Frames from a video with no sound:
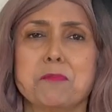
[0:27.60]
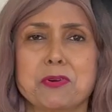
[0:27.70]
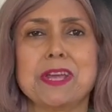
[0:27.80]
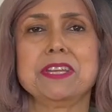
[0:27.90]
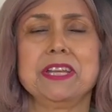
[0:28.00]

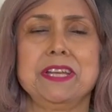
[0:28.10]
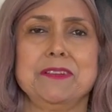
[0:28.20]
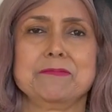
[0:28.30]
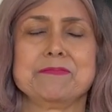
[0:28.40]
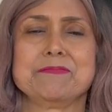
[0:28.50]
pretty.
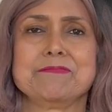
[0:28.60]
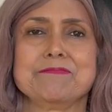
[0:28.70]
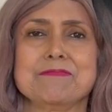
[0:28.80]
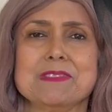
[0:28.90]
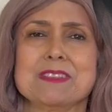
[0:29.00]

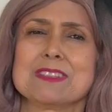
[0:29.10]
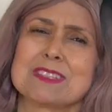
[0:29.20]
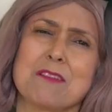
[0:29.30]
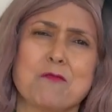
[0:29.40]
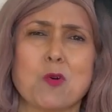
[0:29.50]

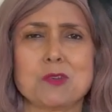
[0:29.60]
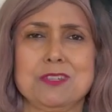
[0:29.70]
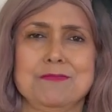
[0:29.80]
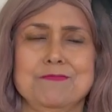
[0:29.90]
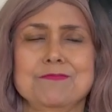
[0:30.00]

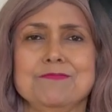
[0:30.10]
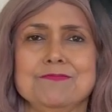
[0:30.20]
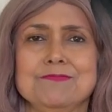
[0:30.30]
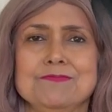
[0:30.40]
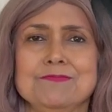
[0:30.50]
Somewhat.
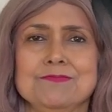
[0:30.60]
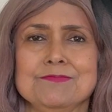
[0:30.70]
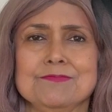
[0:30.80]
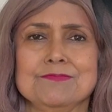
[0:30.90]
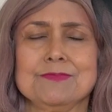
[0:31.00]

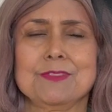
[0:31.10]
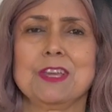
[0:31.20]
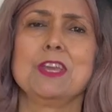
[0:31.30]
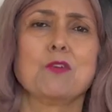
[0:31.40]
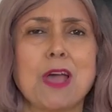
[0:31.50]

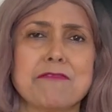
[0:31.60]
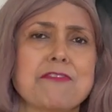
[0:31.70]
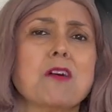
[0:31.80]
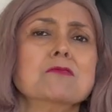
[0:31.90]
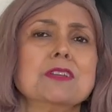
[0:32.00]
You have
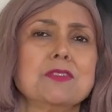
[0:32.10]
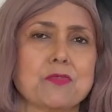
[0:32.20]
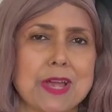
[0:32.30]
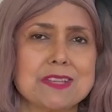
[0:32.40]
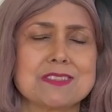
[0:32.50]
found a
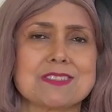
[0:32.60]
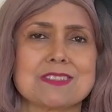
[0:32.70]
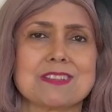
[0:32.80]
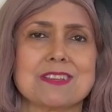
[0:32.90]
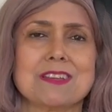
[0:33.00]
dress,
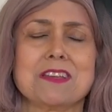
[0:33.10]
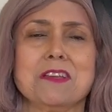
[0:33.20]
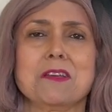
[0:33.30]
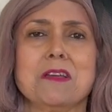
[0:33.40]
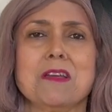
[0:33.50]

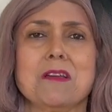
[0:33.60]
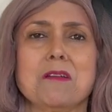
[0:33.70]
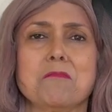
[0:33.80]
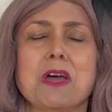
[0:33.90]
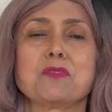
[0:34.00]

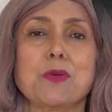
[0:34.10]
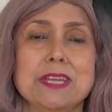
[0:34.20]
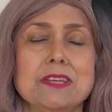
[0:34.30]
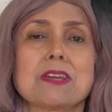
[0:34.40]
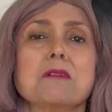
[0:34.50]
but when
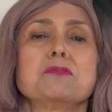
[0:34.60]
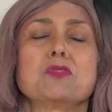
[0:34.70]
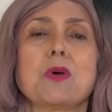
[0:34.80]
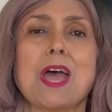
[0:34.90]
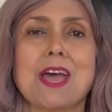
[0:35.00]
it comes
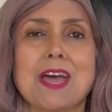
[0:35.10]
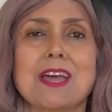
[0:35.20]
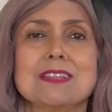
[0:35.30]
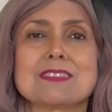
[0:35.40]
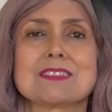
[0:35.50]
to
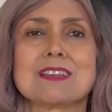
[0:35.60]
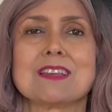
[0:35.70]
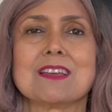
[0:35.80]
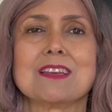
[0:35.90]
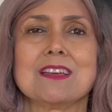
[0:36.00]
hats,
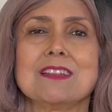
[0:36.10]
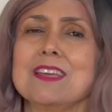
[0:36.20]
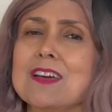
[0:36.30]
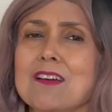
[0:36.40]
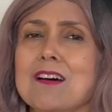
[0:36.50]

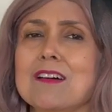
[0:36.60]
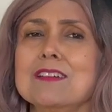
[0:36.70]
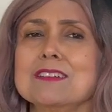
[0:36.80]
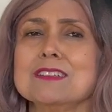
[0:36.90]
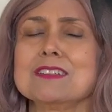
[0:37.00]
there are
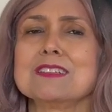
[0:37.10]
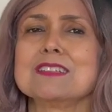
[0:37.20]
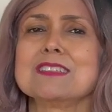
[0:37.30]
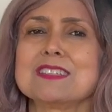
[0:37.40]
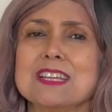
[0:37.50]

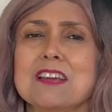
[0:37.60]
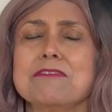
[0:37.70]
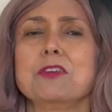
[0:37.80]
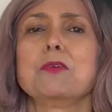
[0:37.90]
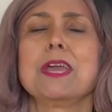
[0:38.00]
still a
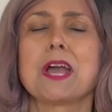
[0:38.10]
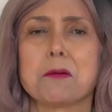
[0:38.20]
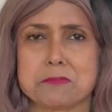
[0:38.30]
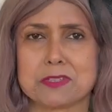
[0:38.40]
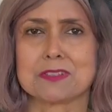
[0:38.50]
few
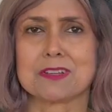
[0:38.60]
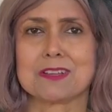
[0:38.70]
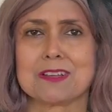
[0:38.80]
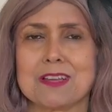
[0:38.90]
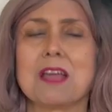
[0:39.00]
hiccups.
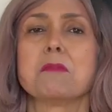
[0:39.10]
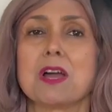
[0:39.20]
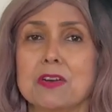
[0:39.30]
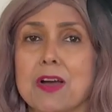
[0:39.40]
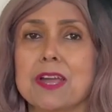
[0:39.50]
Am
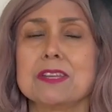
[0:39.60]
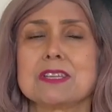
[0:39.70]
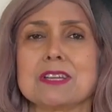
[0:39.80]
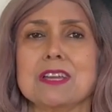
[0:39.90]
I right?